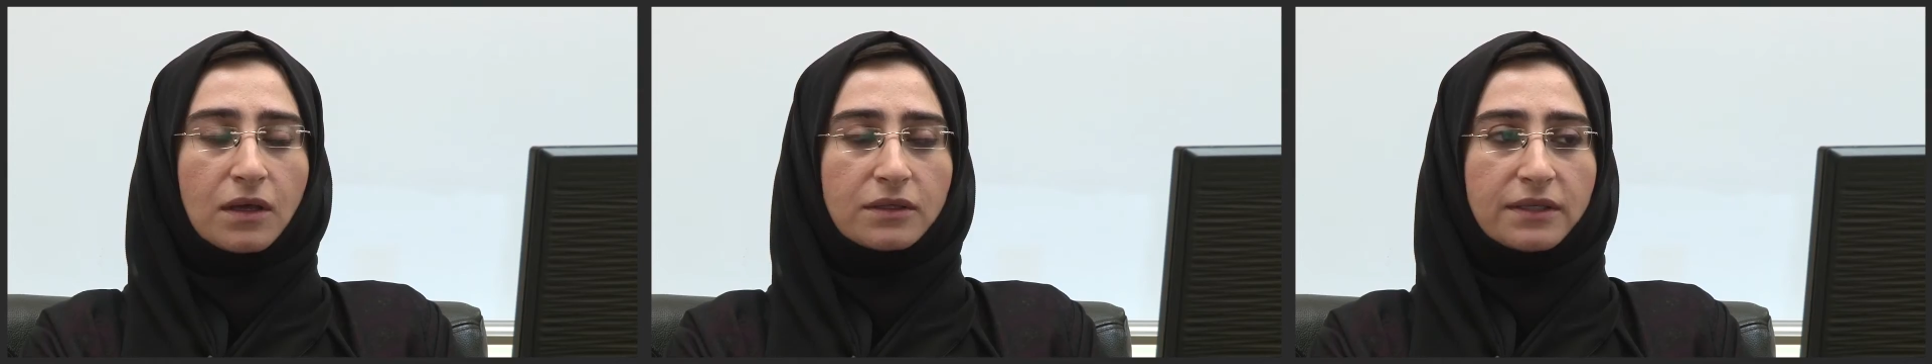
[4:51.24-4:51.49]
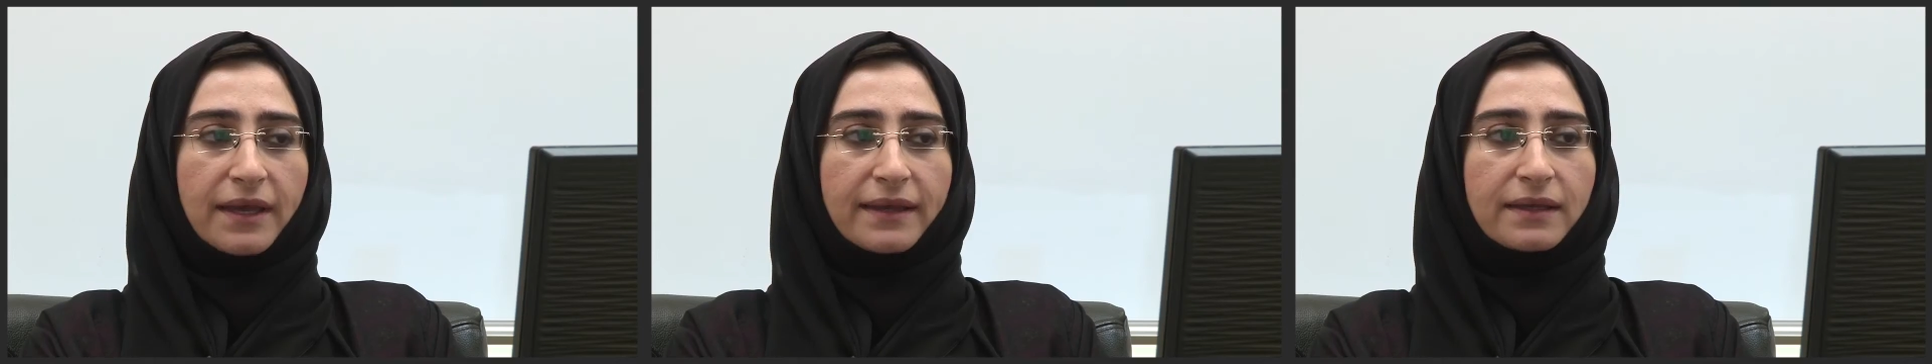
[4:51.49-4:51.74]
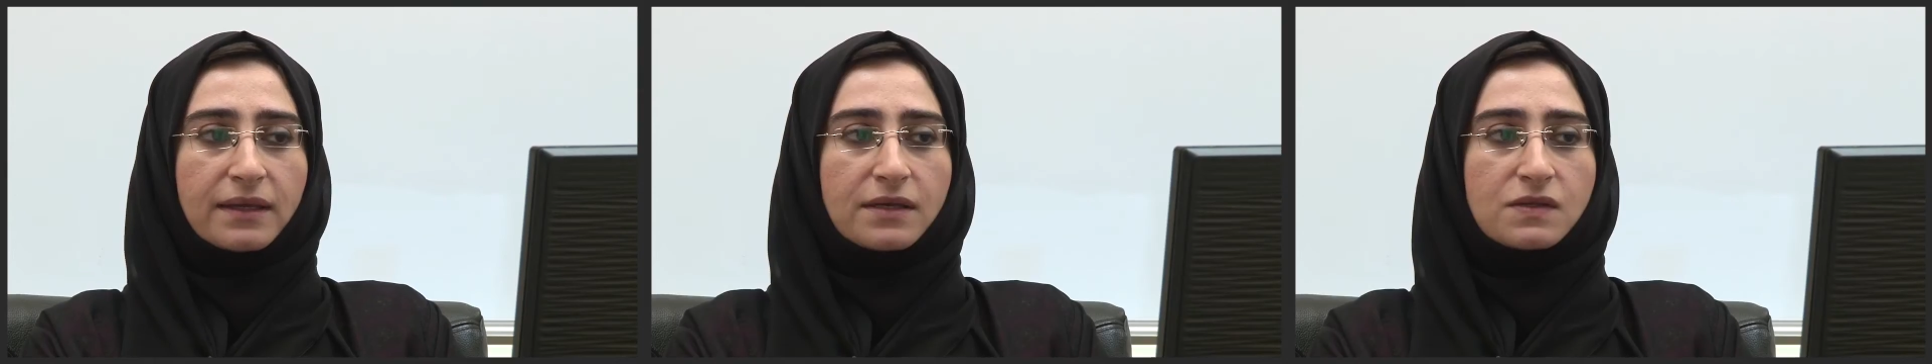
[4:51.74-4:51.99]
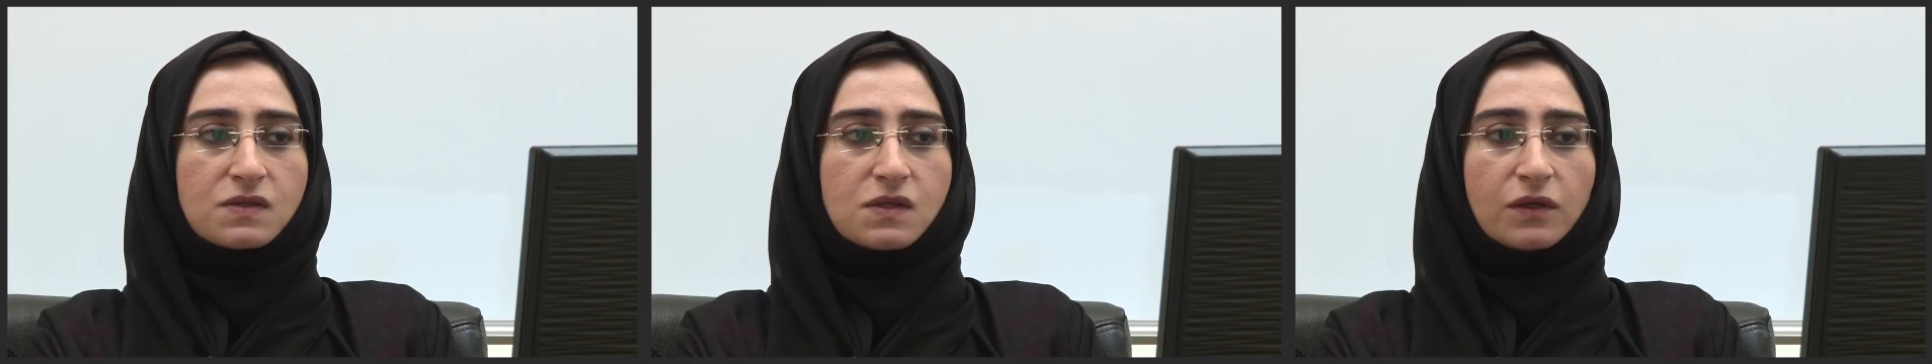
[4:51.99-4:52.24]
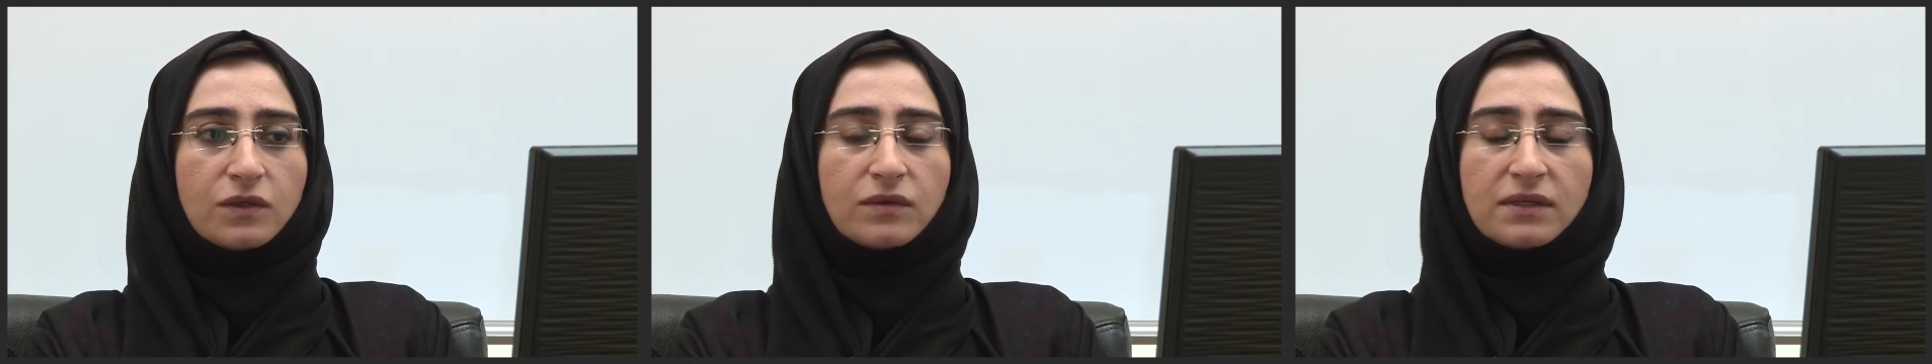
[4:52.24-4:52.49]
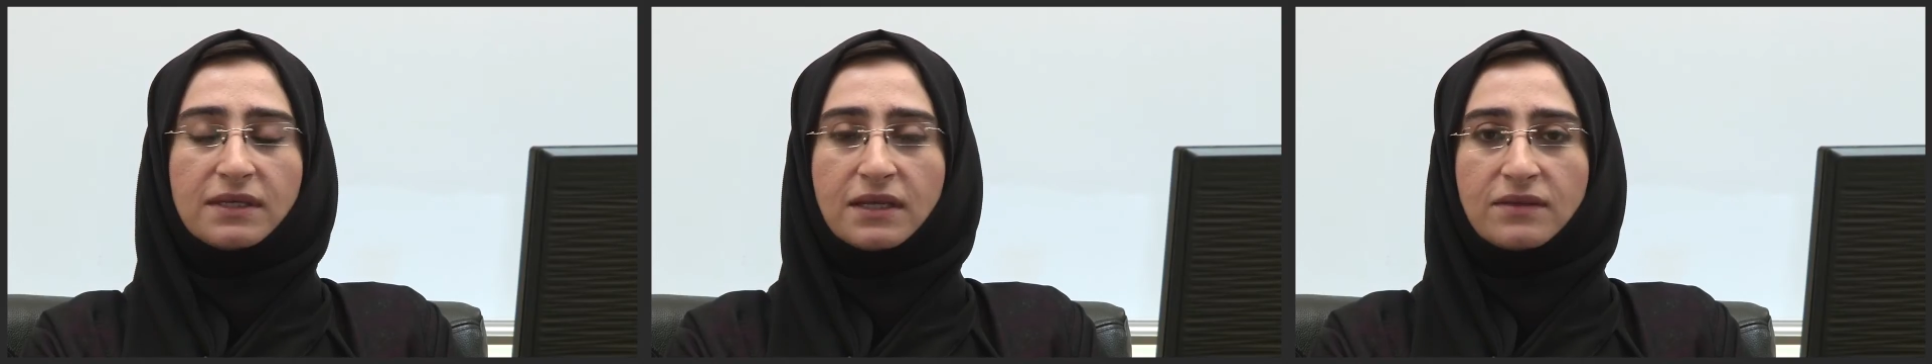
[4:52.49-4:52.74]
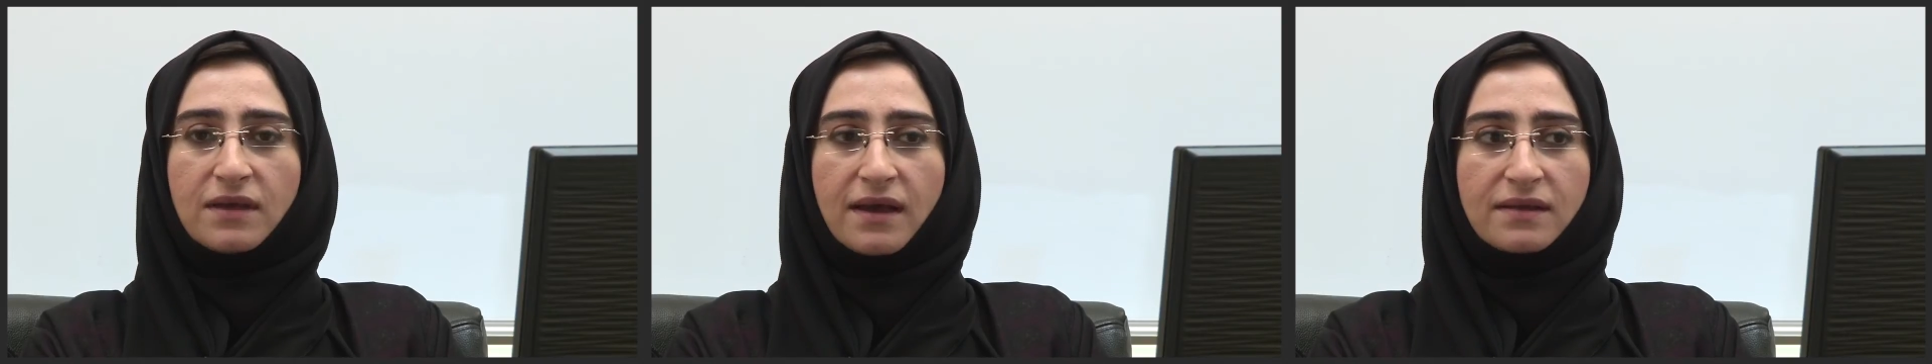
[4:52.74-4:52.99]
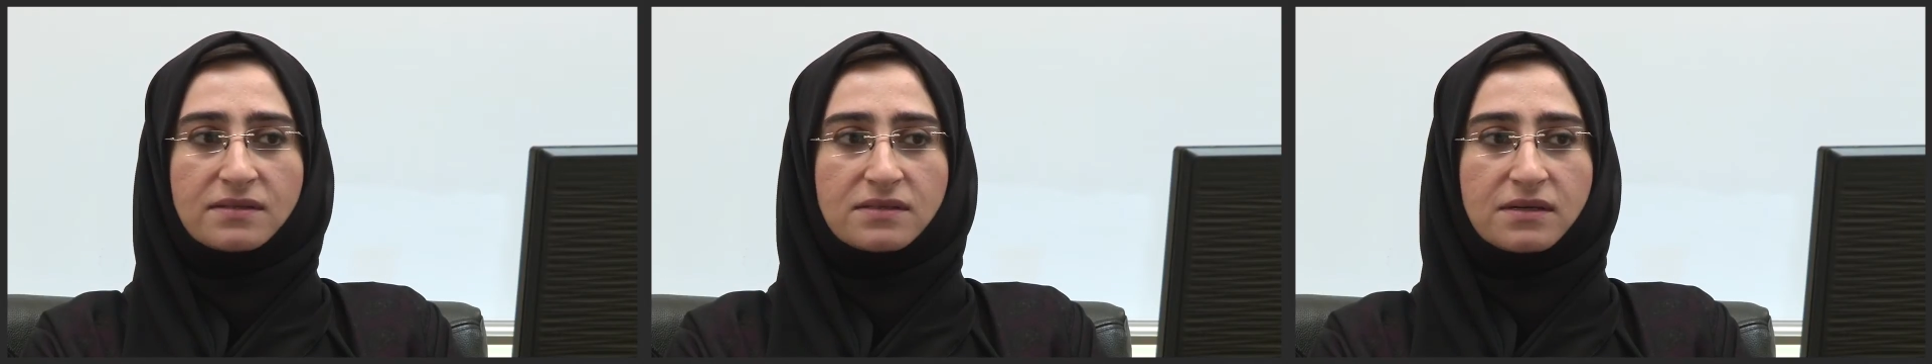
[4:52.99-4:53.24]
Okay, so you will get the
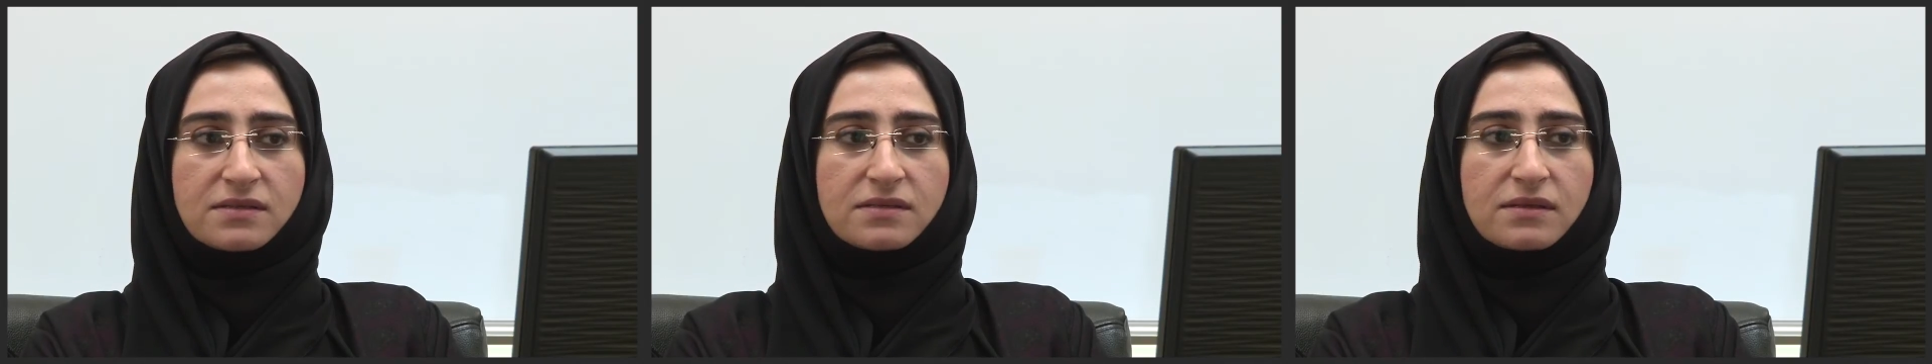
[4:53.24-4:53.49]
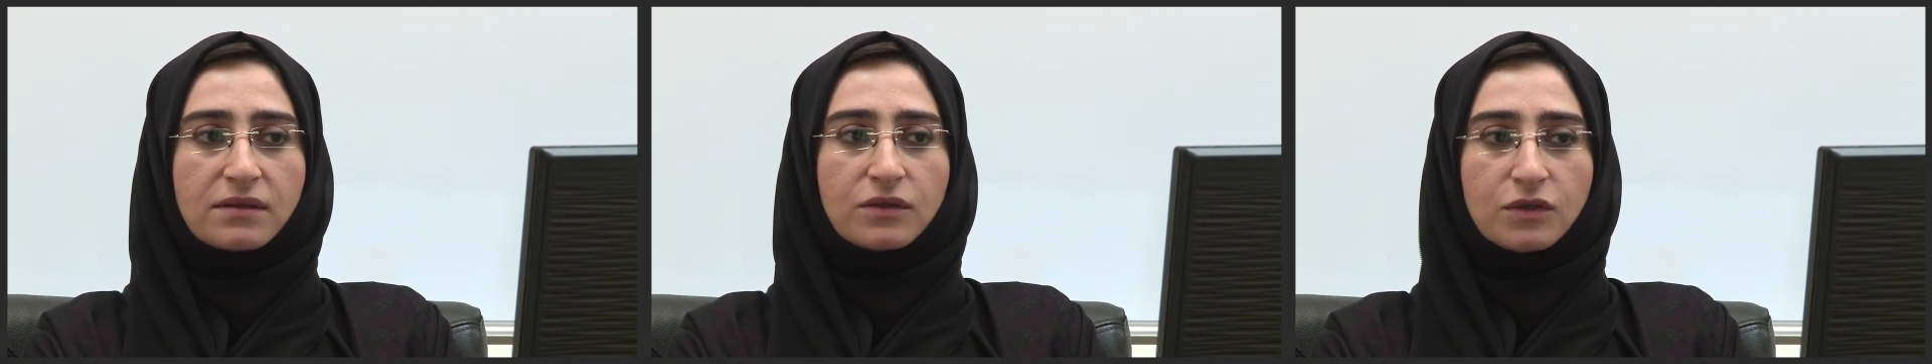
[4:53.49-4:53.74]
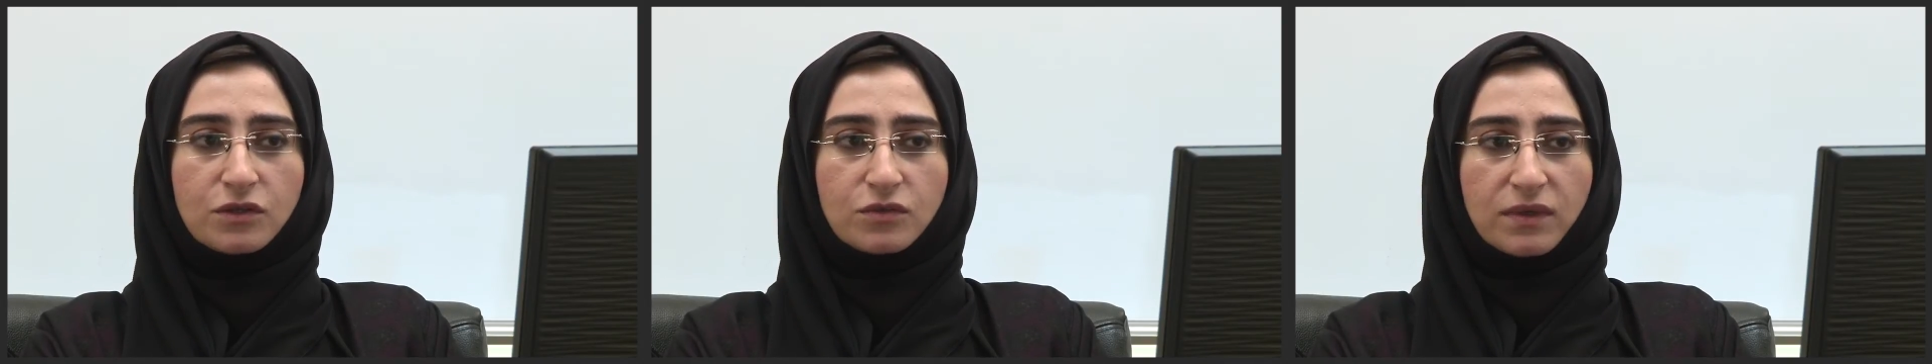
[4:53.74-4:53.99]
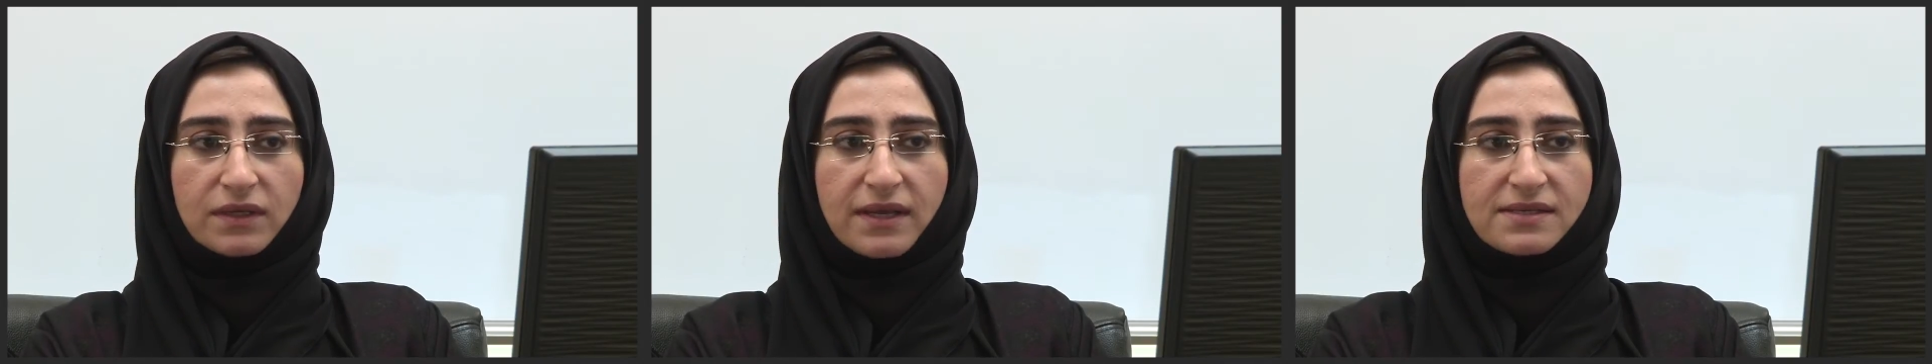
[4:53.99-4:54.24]
answers usually,